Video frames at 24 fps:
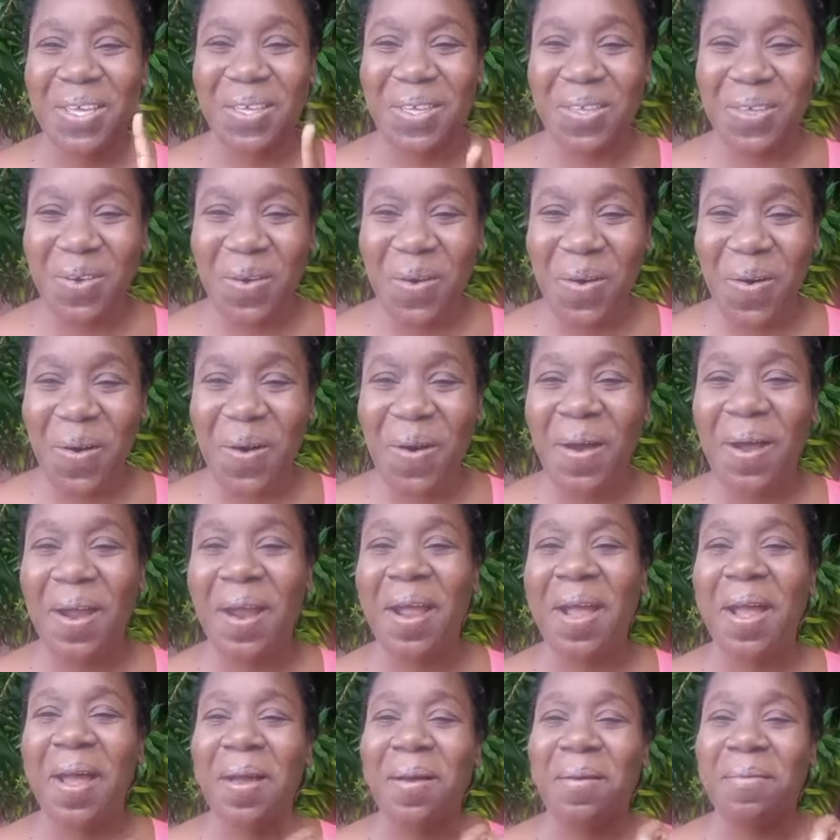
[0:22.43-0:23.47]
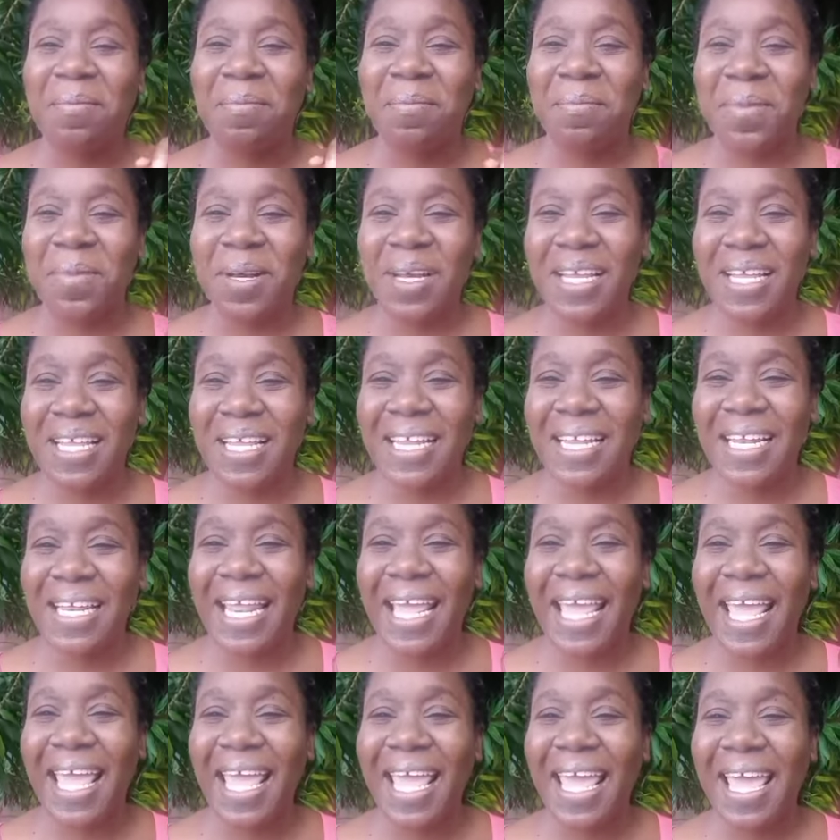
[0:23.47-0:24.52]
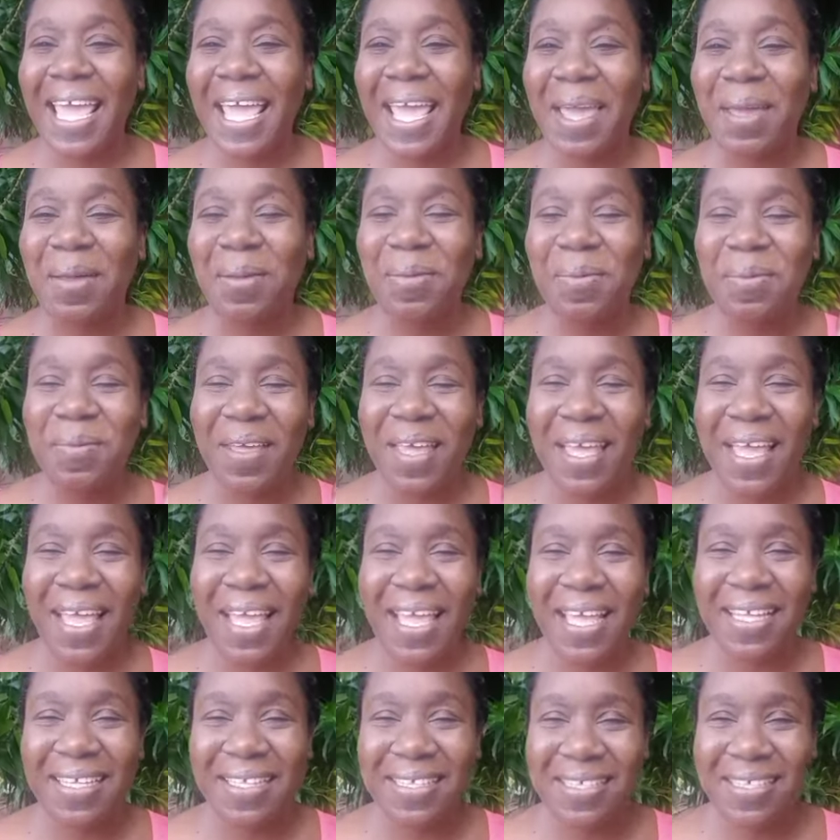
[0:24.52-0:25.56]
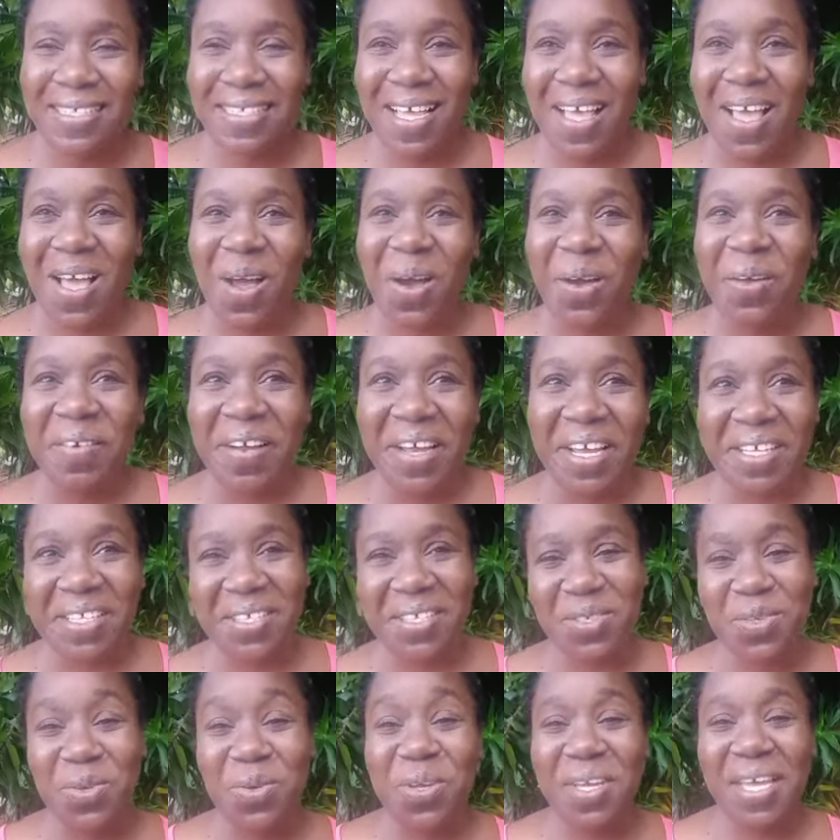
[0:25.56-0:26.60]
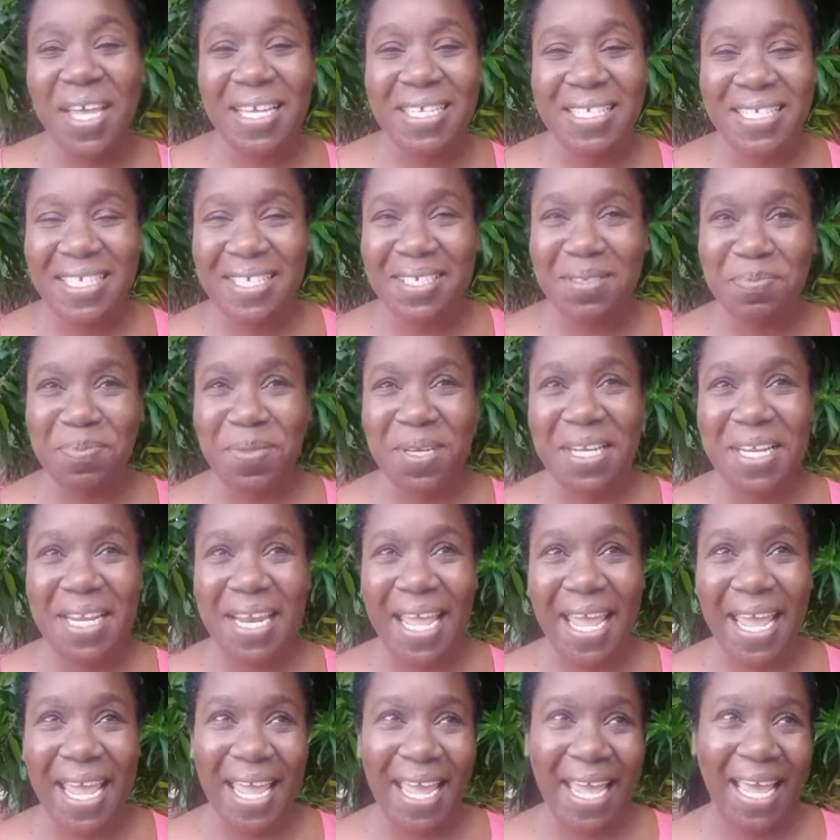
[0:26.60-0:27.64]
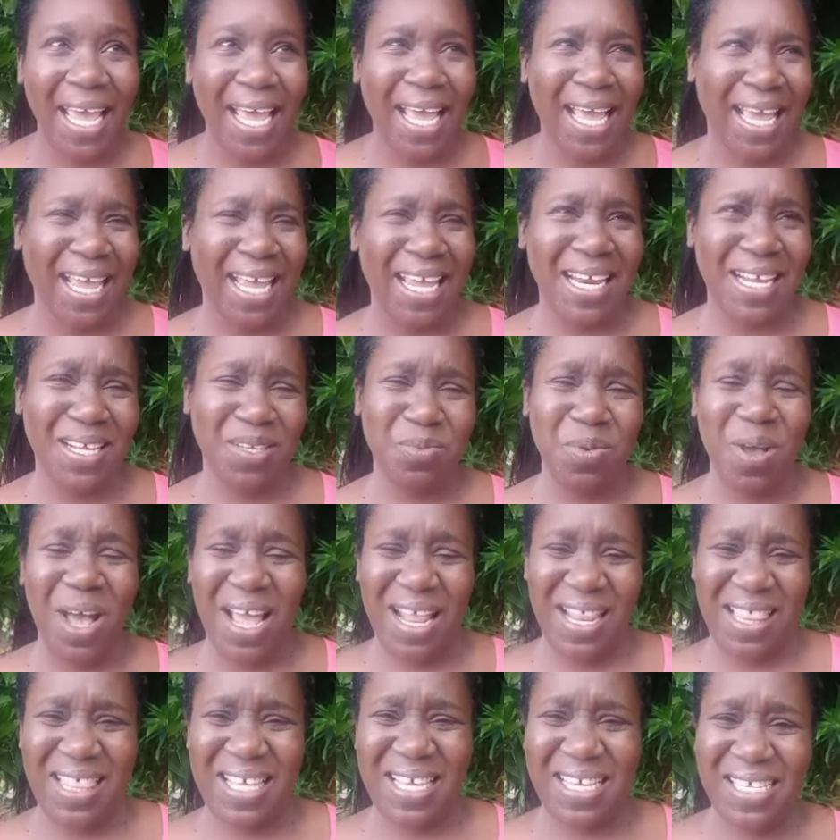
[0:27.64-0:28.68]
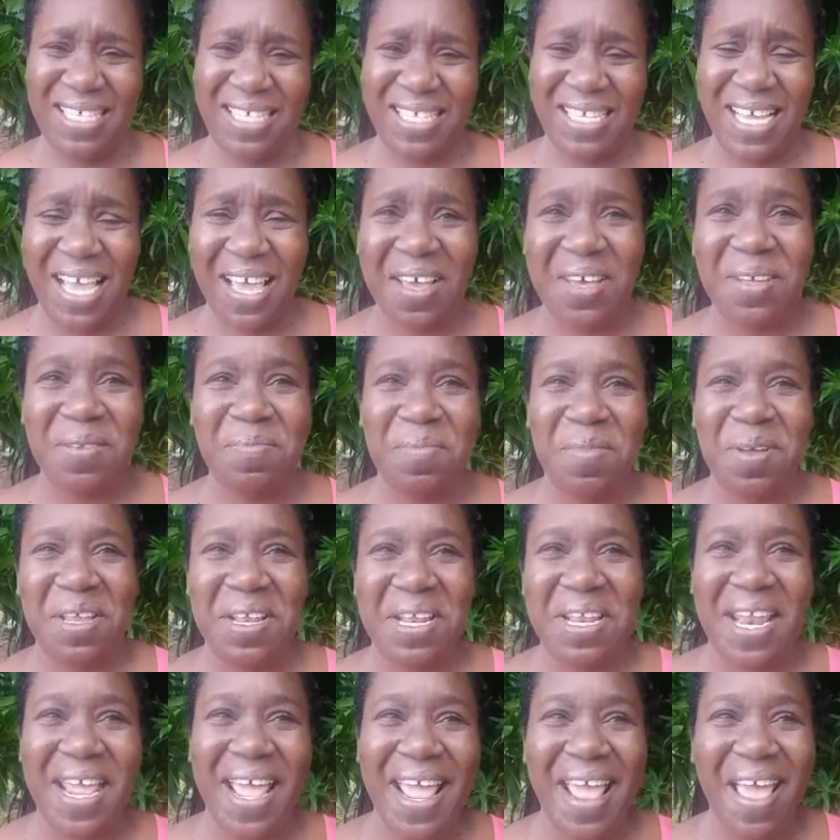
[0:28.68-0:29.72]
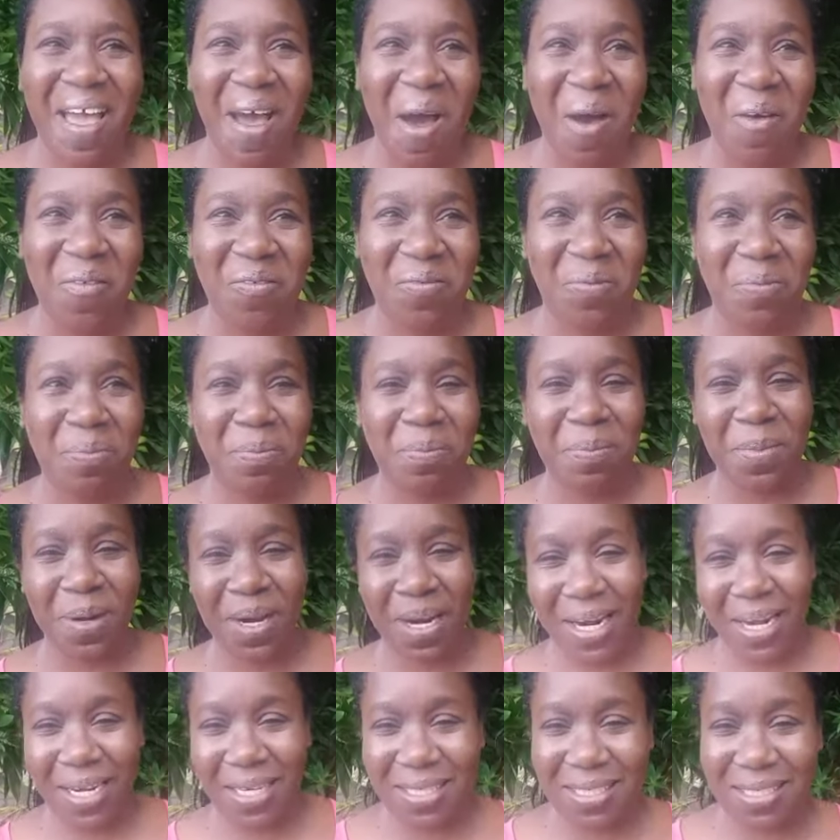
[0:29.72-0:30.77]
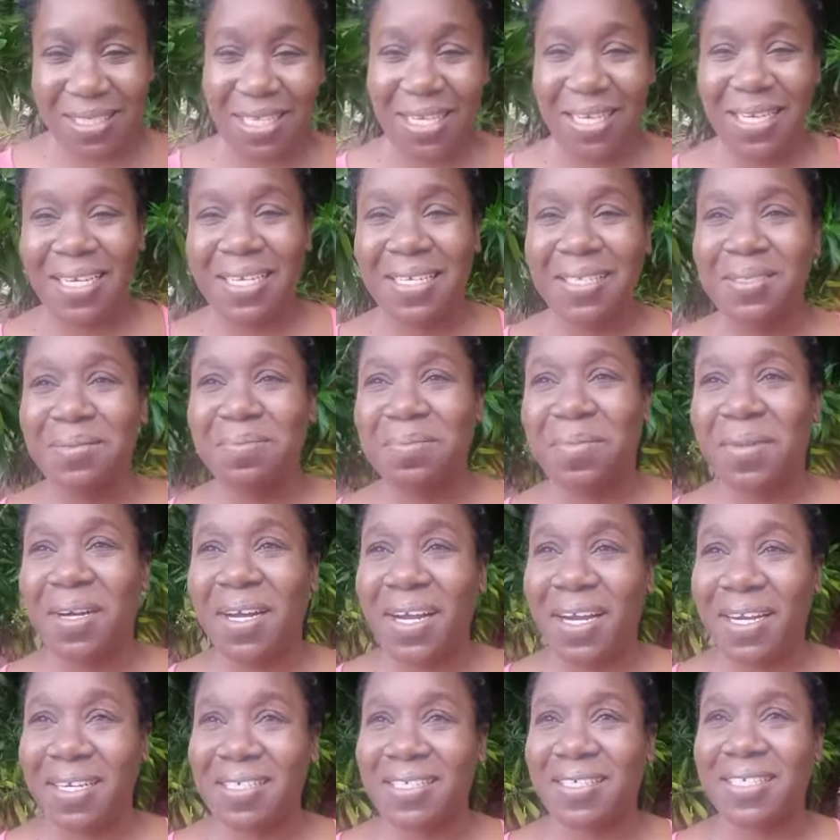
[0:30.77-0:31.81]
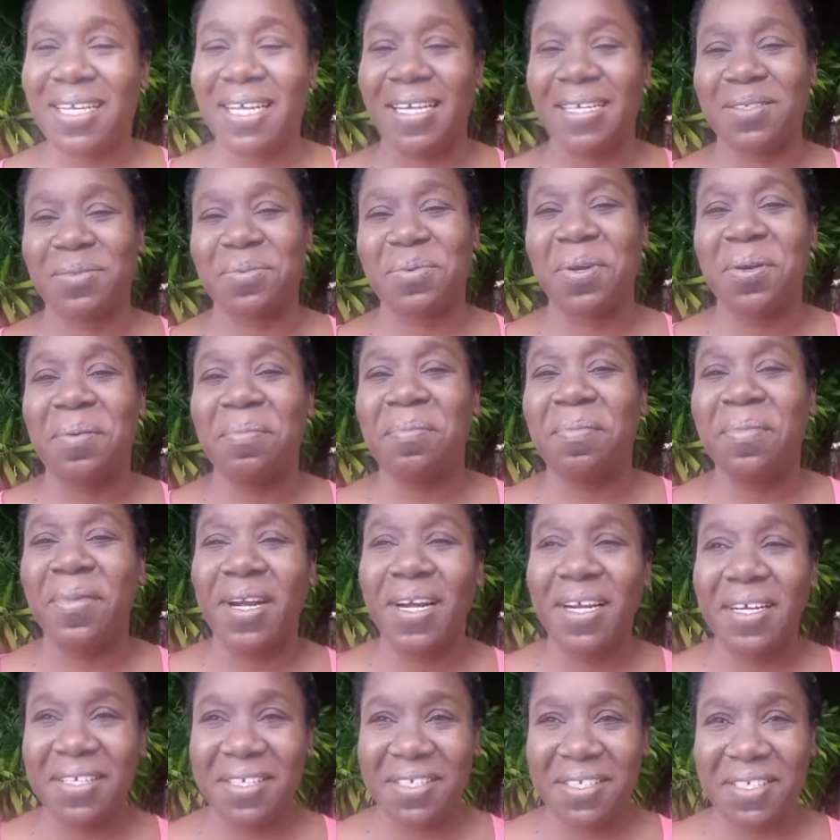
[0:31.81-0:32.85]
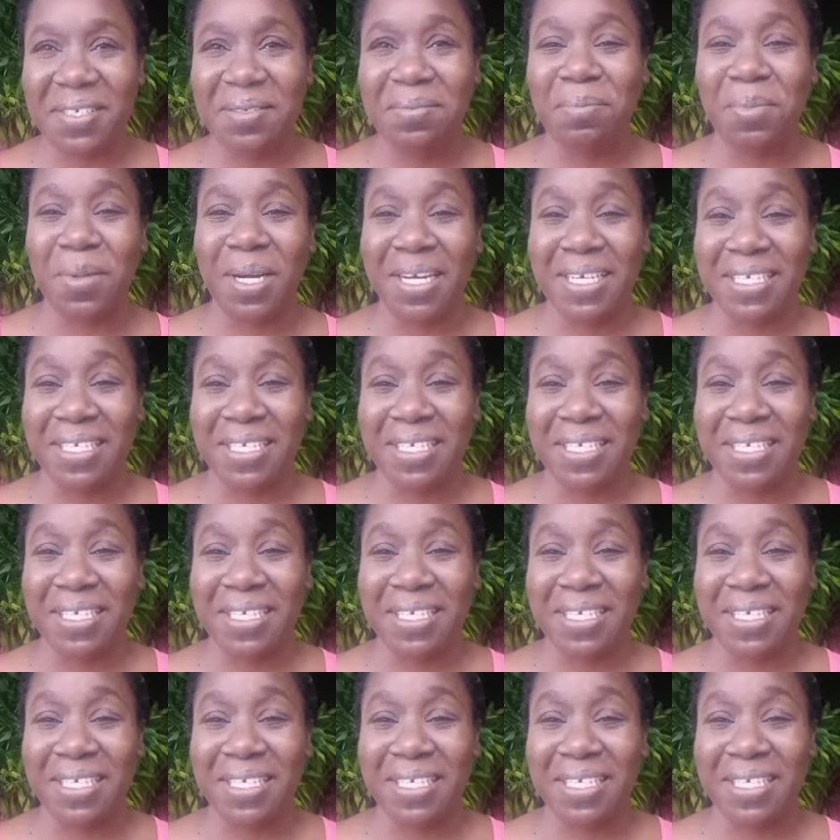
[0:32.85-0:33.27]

your Monday Meds. All right, so yes, it is Monday. It is what? The second Monday of March. It is March. Yes, we're marching.